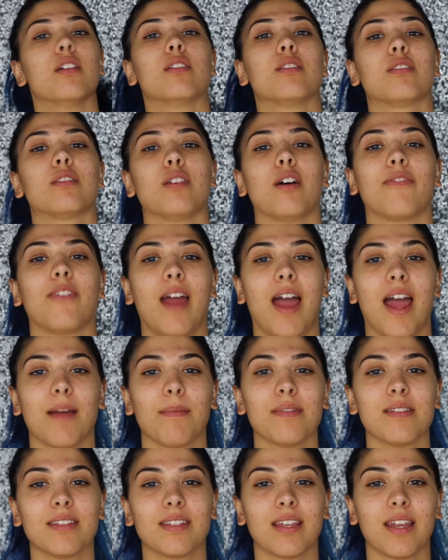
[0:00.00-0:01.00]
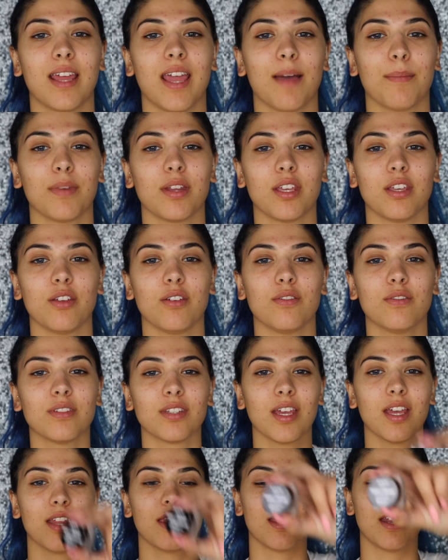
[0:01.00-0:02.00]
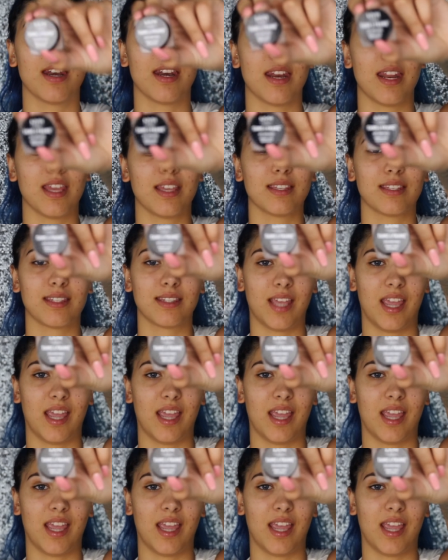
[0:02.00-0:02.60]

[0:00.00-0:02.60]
So for eyebrows today, I'm going to use the NYX